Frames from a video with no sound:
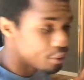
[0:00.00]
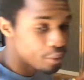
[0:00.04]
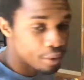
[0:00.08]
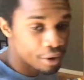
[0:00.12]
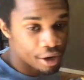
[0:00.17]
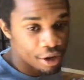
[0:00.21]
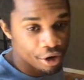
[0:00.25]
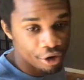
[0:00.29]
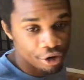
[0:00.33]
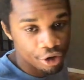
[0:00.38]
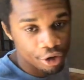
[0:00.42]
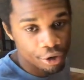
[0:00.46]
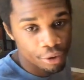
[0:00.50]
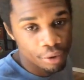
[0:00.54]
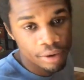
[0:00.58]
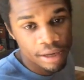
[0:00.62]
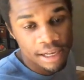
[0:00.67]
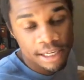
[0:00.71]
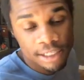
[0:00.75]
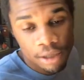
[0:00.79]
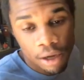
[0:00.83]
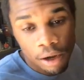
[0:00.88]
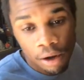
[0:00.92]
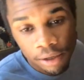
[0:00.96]
want to do,
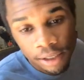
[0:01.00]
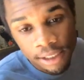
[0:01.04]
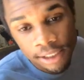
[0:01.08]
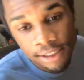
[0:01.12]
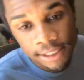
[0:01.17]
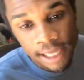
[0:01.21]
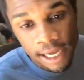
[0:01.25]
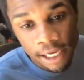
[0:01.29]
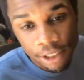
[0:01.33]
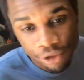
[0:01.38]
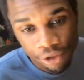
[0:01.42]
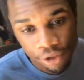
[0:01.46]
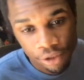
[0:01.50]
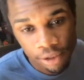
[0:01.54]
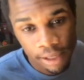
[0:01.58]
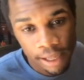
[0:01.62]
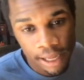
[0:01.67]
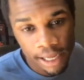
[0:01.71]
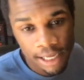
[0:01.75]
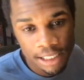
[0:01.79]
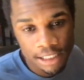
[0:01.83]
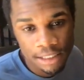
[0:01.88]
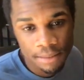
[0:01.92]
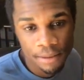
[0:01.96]
it's all
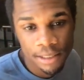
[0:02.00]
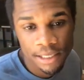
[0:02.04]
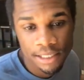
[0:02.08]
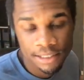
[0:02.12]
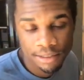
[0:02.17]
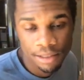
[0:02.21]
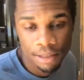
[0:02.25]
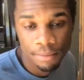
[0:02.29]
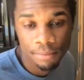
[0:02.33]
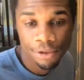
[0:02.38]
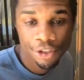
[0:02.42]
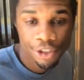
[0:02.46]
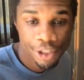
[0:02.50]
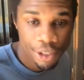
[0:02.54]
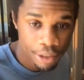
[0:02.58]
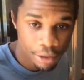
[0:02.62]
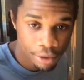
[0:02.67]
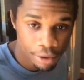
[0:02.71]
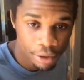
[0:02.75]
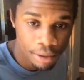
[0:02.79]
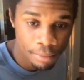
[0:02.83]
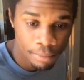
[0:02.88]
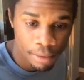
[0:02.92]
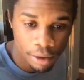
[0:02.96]
contextualized because of the
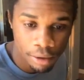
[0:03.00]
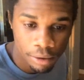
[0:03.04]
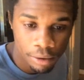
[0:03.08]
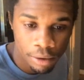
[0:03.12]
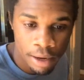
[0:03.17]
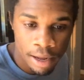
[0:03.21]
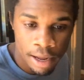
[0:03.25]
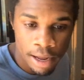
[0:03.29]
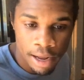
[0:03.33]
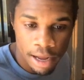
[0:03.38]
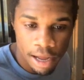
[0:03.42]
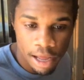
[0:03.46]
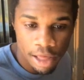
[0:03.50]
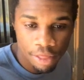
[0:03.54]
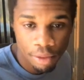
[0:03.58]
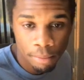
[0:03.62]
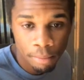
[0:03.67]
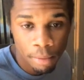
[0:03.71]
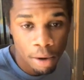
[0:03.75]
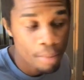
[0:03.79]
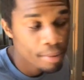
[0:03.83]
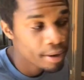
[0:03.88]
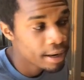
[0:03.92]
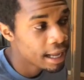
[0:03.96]
machine learning model. And
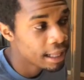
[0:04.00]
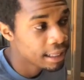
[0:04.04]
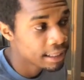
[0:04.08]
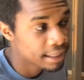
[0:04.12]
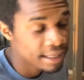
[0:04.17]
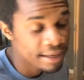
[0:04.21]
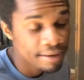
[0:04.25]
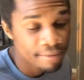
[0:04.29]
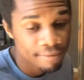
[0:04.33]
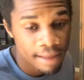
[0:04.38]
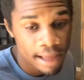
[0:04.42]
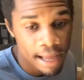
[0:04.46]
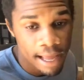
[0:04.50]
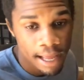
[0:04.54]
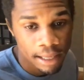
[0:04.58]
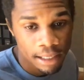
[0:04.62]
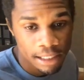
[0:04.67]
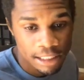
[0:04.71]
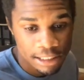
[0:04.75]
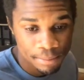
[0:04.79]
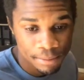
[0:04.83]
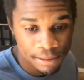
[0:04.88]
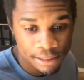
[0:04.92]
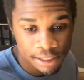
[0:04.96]
the moment I leave
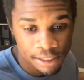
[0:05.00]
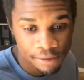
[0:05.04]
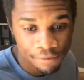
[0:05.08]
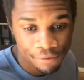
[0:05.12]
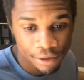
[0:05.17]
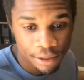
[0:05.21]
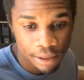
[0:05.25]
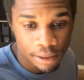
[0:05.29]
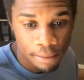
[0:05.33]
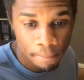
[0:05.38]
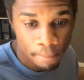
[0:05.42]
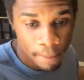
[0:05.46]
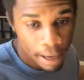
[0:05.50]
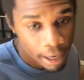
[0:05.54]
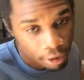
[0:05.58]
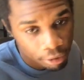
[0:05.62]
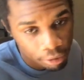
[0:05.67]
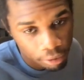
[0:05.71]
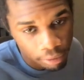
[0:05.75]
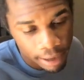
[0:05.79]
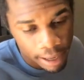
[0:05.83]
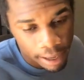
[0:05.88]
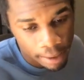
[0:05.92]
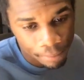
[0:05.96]
that specific
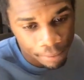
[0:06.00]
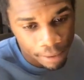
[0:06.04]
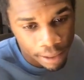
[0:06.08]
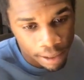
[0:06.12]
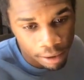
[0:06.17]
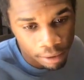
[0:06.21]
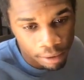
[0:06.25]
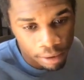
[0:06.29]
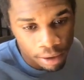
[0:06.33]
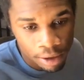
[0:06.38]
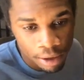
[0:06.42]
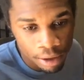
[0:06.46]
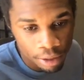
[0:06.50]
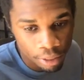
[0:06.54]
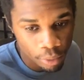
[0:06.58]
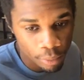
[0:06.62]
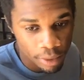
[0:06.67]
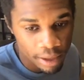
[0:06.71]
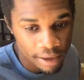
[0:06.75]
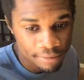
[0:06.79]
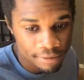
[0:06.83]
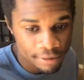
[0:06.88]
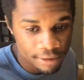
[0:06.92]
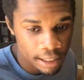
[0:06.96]
micro app now,
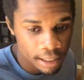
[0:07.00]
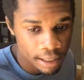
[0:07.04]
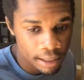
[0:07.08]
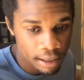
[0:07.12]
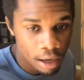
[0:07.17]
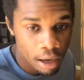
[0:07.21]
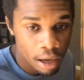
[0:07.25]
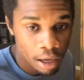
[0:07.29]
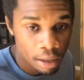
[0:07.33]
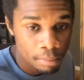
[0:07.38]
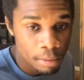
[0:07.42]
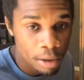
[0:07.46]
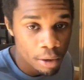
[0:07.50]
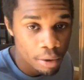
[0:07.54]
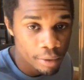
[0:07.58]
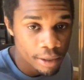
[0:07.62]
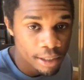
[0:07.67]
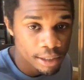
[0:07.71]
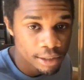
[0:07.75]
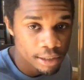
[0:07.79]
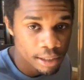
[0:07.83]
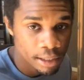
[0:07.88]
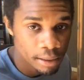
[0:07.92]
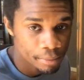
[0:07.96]
the way I've set
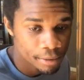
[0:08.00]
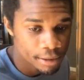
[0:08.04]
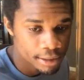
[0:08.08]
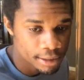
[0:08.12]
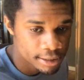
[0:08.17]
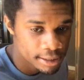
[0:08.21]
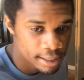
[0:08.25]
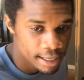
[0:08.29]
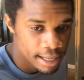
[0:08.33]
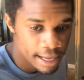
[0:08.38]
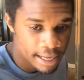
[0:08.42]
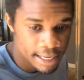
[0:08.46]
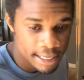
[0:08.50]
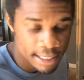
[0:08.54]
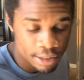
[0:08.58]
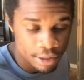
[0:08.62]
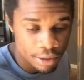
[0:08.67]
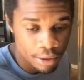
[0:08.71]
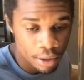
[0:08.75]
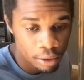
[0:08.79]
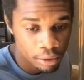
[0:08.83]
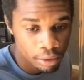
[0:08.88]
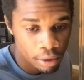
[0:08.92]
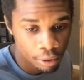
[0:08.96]
AugmaOS up is that
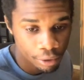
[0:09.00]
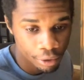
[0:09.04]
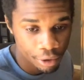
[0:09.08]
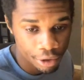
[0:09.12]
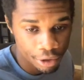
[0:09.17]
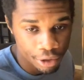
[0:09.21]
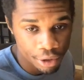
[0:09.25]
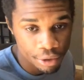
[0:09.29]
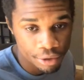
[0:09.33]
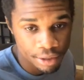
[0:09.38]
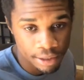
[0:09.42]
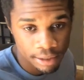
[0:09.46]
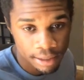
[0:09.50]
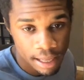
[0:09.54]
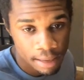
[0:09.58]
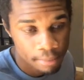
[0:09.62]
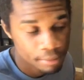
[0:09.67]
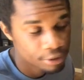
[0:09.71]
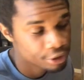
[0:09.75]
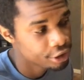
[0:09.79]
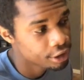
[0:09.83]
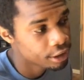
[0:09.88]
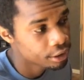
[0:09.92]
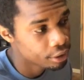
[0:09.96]
it's no longer using
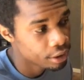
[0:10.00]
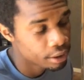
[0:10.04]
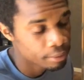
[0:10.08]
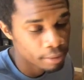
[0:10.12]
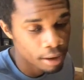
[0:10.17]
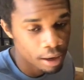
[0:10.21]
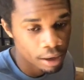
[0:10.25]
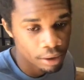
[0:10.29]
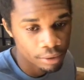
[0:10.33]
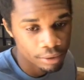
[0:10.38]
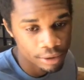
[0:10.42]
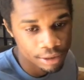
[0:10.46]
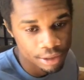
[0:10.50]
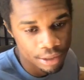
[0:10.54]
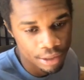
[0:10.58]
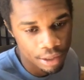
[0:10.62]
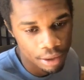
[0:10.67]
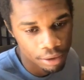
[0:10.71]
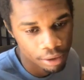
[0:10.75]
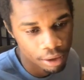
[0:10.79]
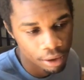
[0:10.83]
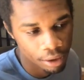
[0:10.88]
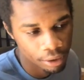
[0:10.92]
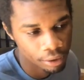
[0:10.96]
that machine learning model. It's
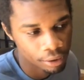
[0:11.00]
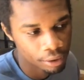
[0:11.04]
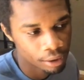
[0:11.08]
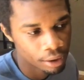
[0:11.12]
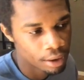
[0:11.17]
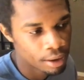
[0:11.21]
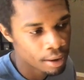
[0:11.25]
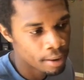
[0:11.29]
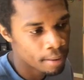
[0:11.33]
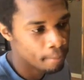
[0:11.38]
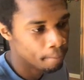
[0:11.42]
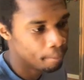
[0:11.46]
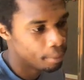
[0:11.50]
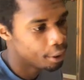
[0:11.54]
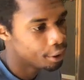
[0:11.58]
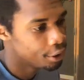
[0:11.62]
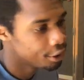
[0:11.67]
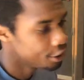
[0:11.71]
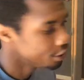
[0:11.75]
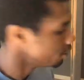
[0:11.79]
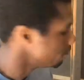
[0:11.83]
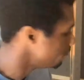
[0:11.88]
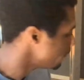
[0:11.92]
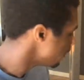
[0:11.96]
no longer
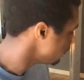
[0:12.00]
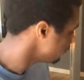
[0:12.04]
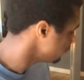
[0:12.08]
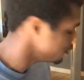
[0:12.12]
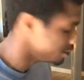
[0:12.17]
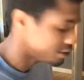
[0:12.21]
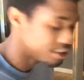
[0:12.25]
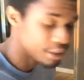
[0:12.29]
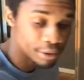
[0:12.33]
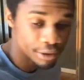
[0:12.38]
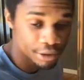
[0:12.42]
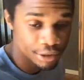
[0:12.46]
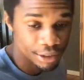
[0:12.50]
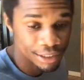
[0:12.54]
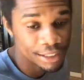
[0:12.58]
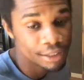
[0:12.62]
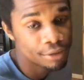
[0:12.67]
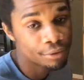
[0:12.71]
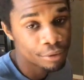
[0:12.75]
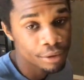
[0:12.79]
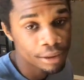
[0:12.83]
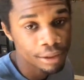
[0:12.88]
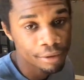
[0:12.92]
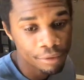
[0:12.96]
burning your battery. So
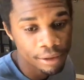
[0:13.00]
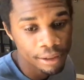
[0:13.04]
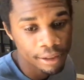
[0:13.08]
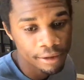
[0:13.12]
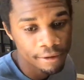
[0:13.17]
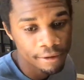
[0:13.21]
it's really, really